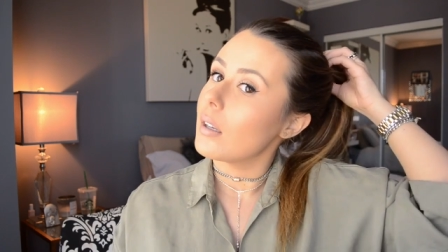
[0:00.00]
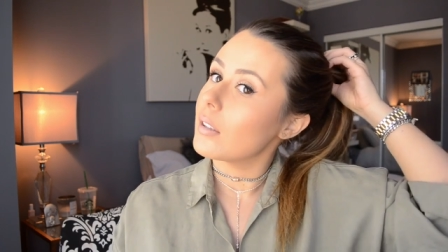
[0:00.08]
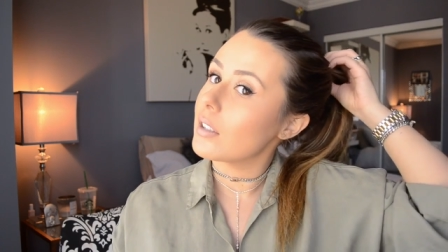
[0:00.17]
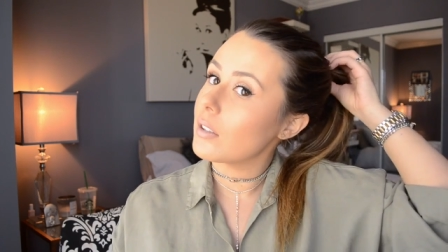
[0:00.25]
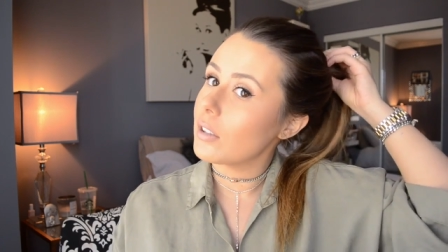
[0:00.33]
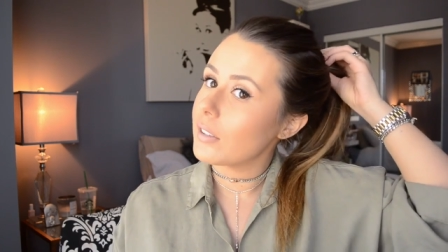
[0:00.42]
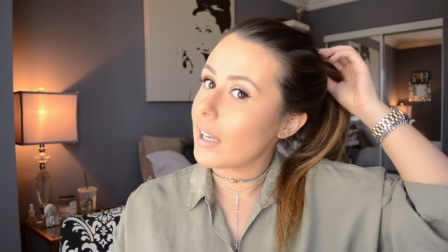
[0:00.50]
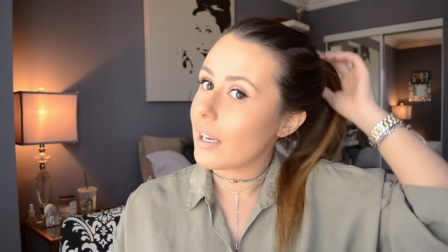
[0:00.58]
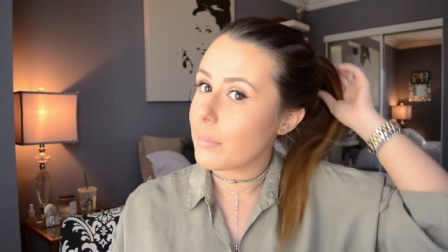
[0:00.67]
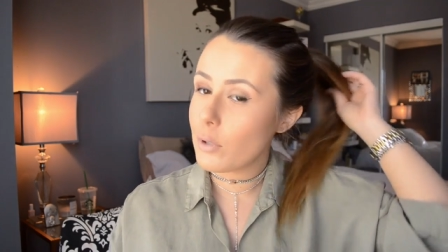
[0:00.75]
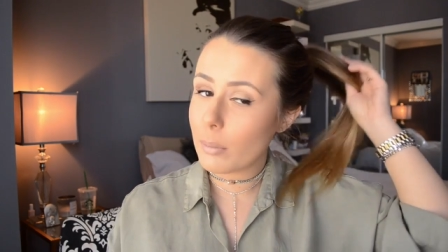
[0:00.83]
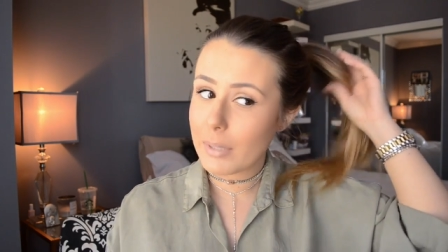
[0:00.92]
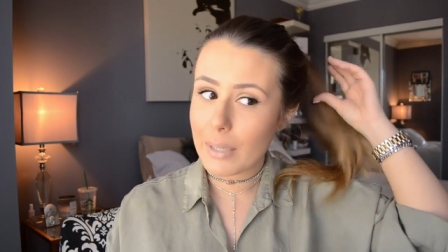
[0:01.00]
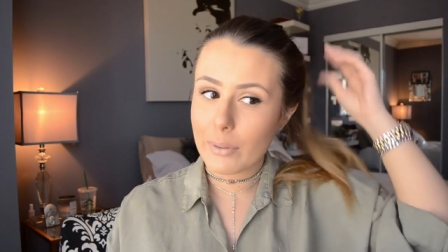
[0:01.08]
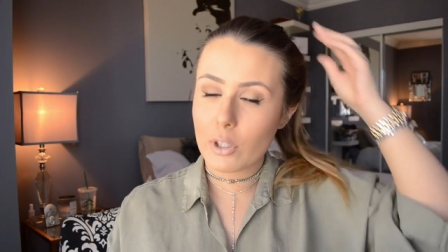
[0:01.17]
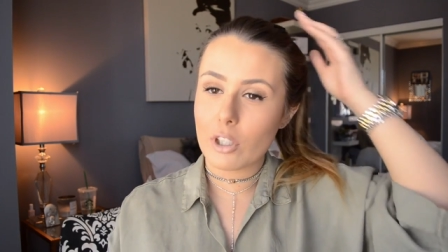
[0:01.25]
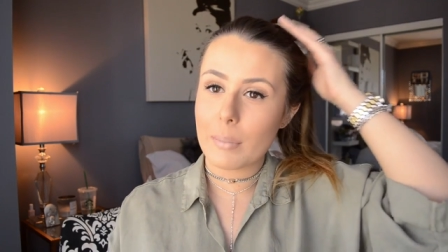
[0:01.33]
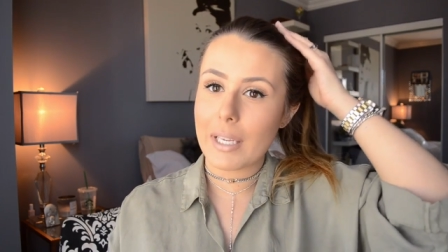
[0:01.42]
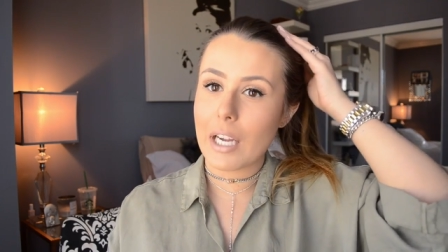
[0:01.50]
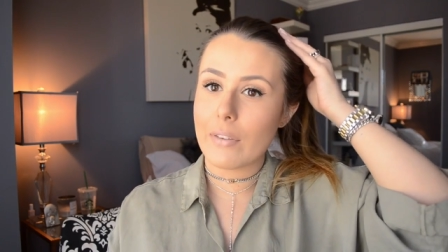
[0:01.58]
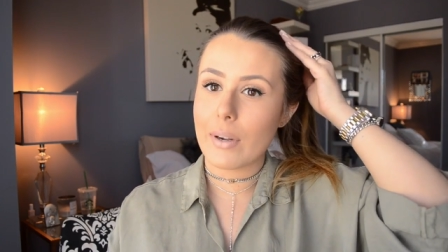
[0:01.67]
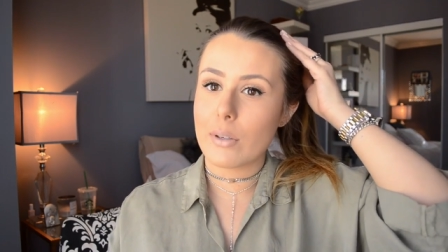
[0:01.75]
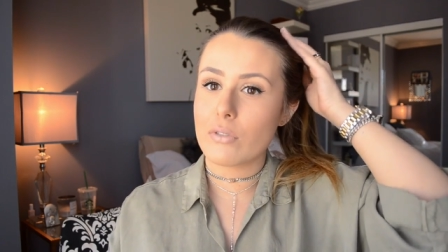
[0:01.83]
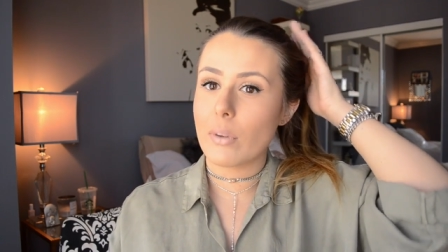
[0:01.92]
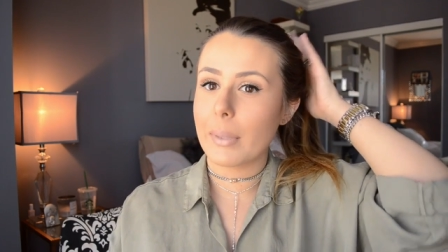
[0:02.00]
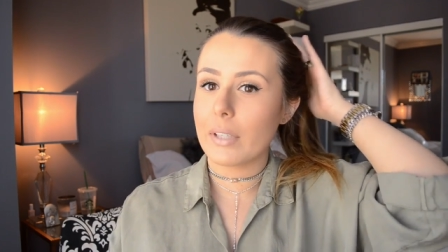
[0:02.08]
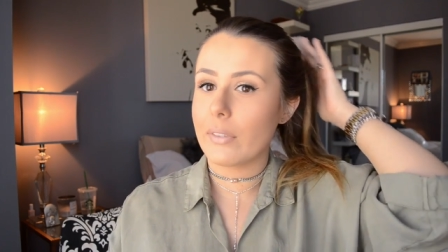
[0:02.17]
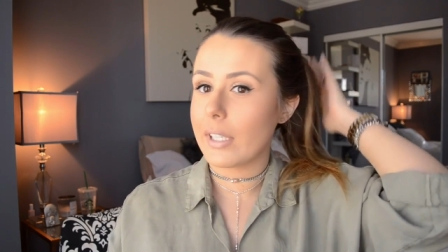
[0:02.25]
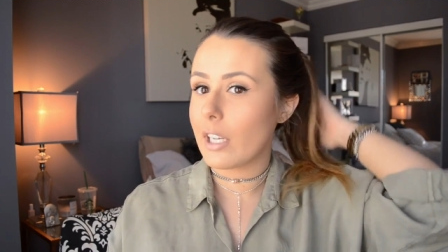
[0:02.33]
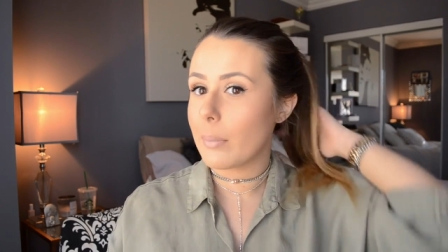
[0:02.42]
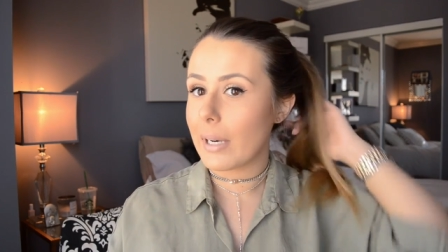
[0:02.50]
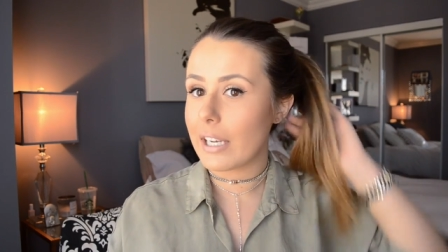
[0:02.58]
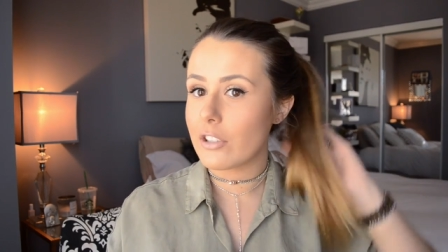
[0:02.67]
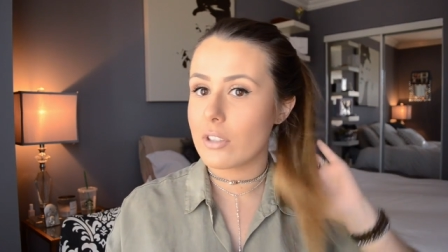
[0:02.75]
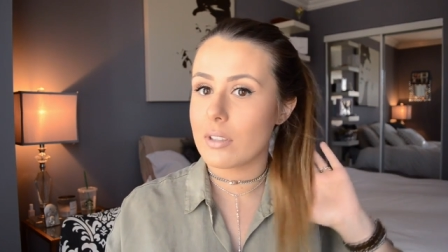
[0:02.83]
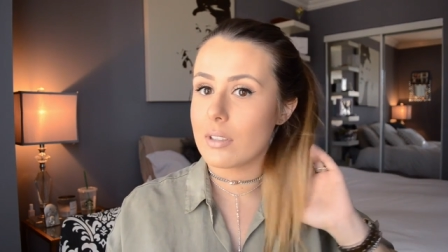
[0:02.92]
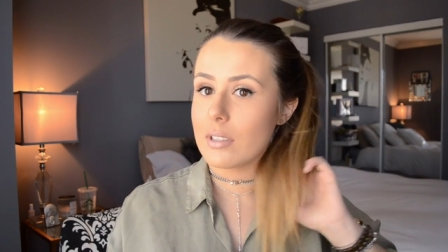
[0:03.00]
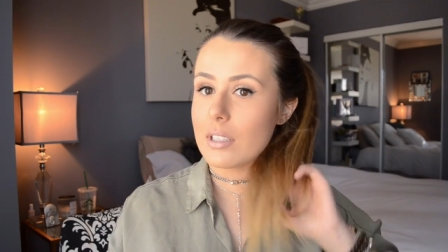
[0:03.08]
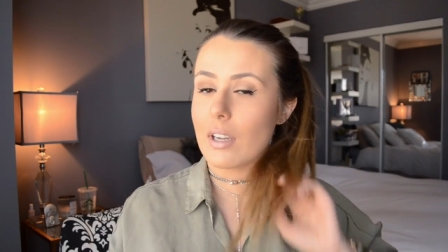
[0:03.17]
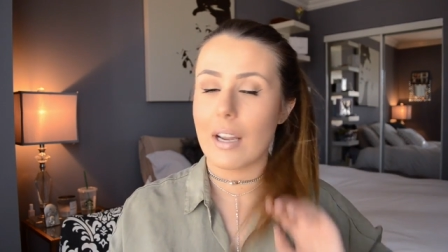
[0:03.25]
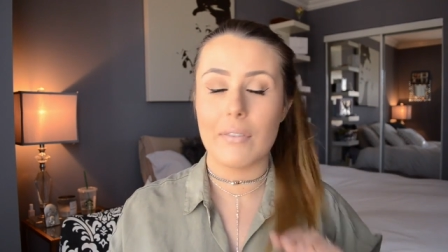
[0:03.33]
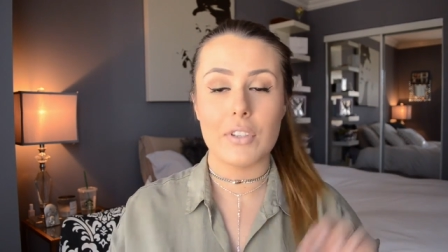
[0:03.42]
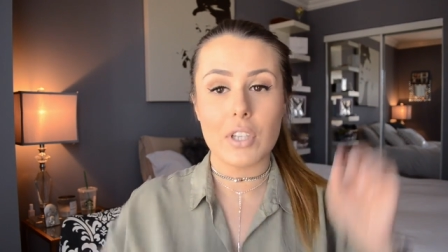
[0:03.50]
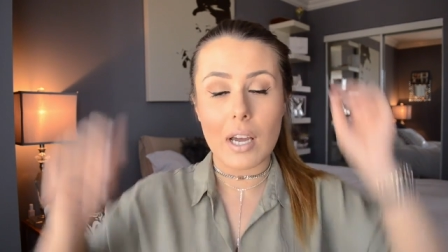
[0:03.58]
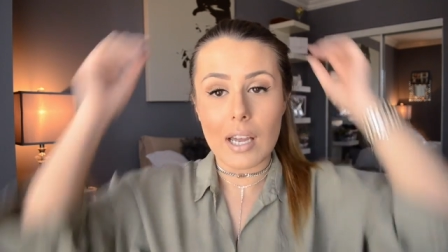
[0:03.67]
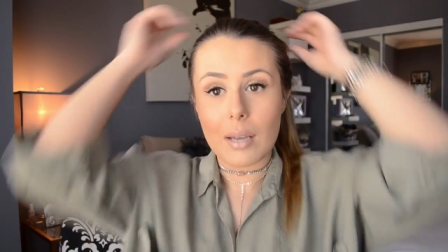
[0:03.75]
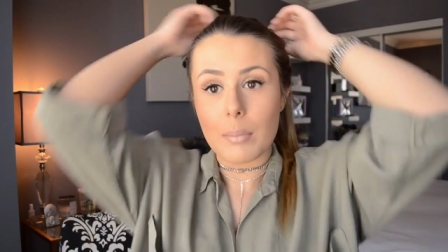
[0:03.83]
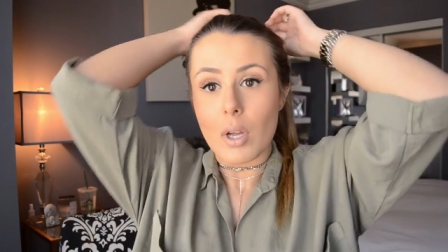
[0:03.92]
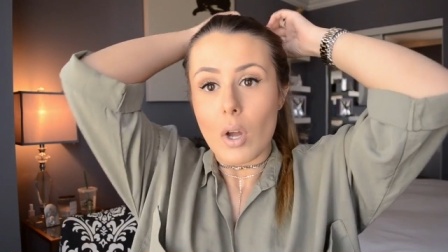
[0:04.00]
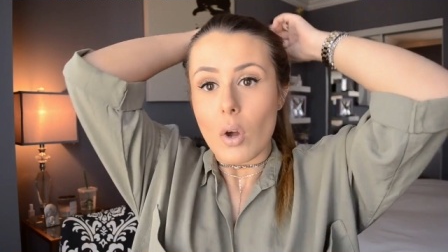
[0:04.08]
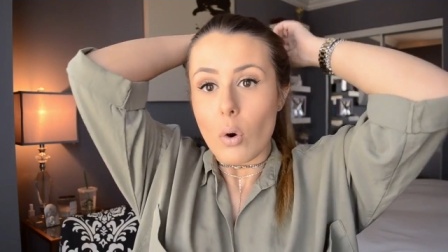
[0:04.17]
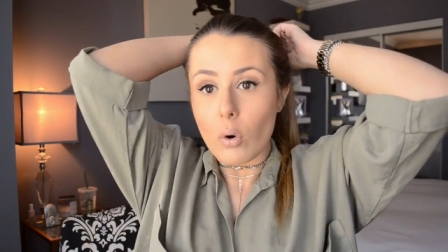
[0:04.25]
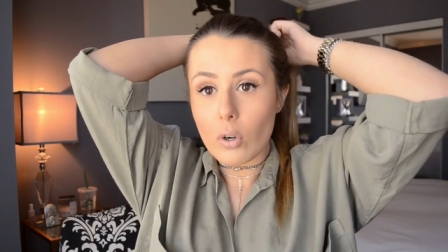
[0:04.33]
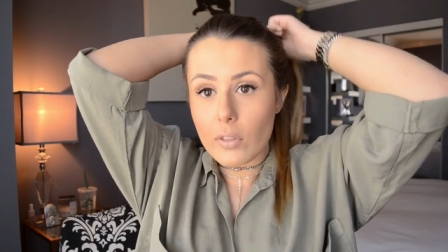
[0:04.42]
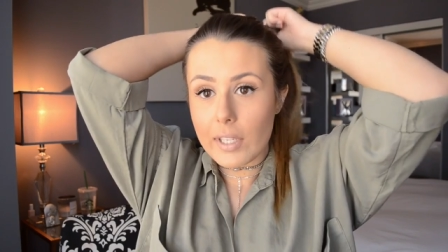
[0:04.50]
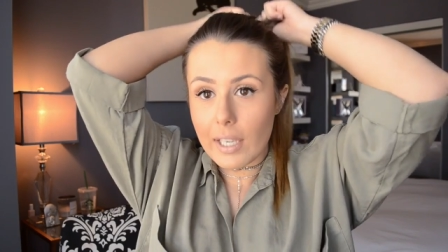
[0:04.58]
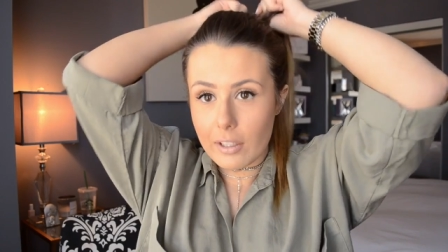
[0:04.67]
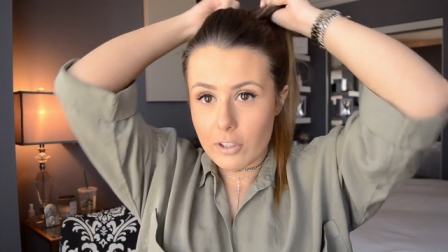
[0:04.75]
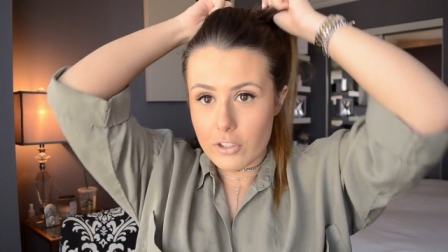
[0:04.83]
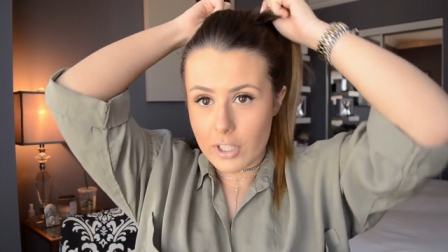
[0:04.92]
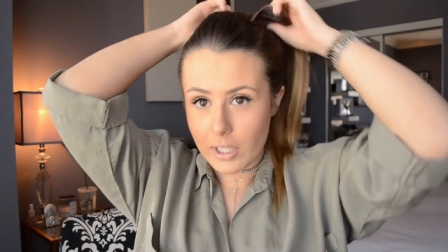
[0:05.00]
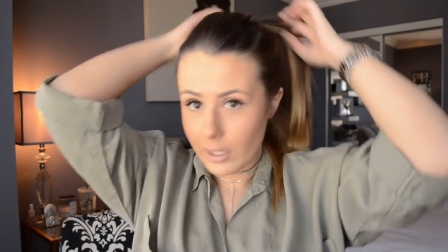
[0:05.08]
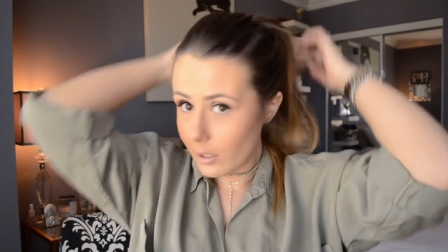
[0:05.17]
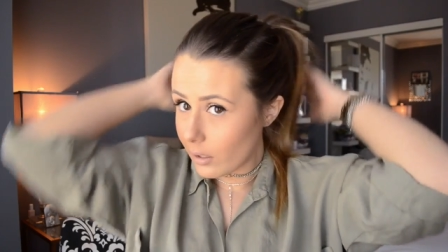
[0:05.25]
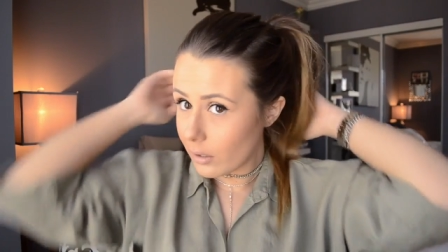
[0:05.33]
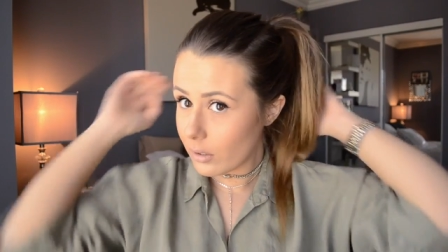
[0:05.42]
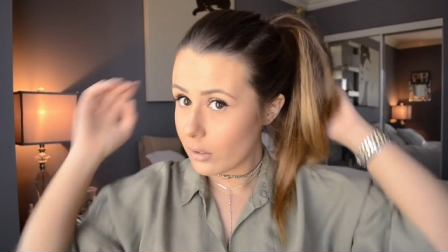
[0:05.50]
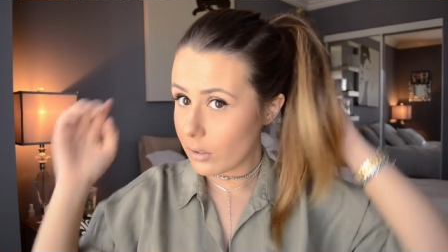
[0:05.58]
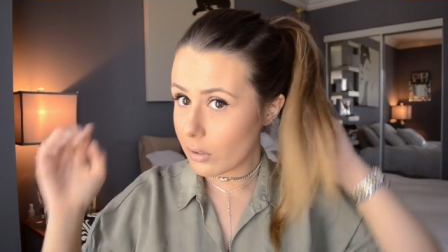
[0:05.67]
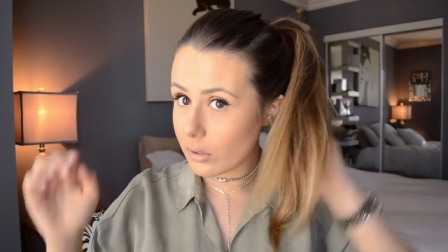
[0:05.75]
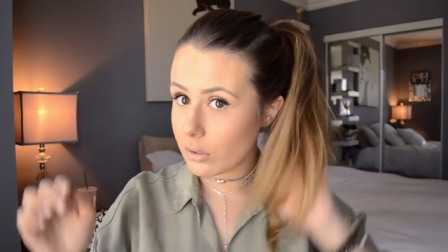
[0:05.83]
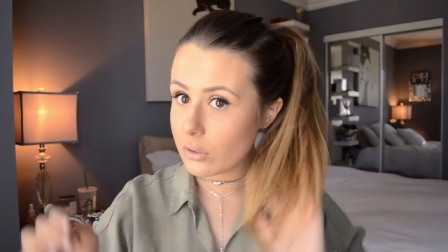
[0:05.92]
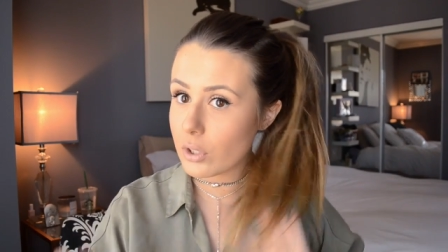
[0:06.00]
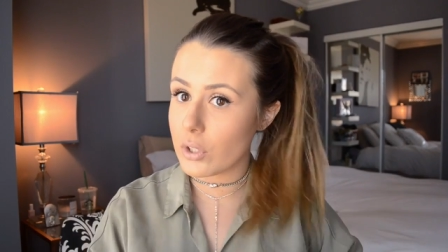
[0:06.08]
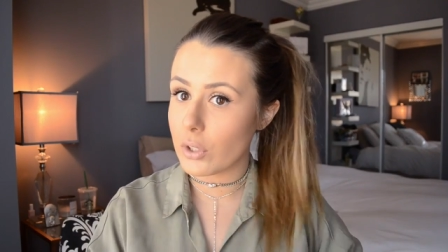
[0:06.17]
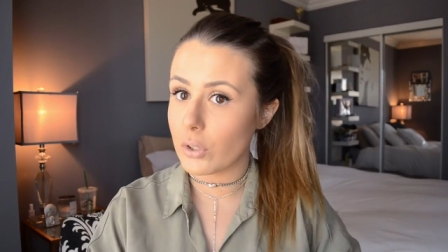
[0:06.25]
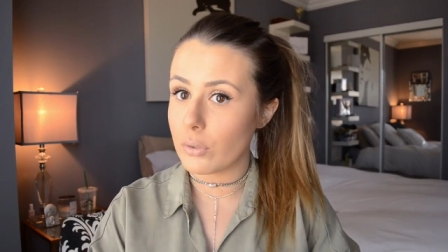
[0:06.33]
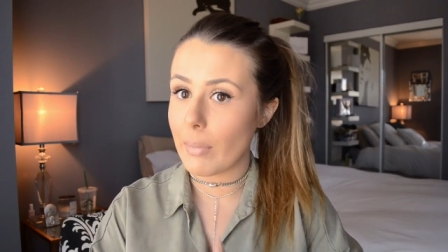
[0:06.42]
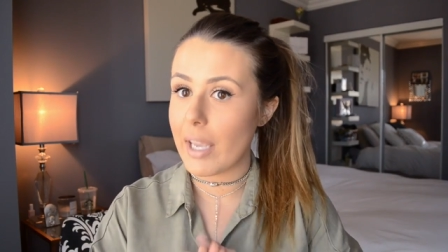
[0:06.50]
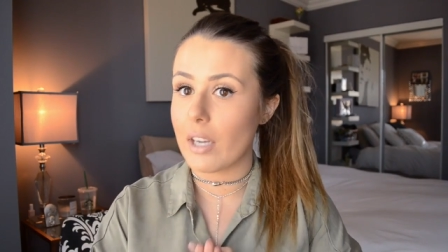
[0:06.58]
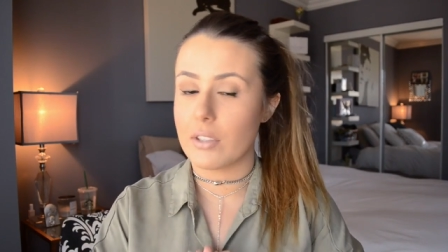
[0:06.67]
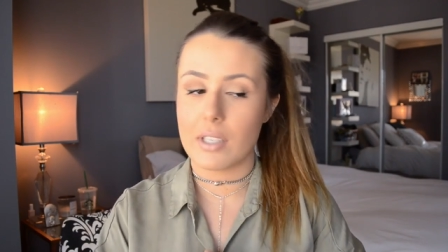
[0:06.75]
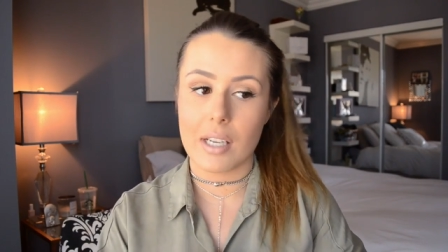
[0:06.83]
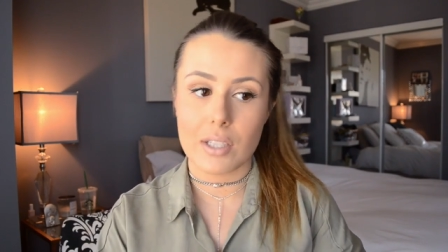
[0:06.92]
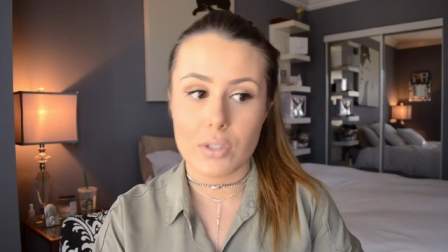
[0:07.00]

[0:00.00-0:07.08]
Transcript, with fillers: It's a little tight. Normally I would curl my hair if I was filming a video but I just did not have the time or the energy to do my hair today.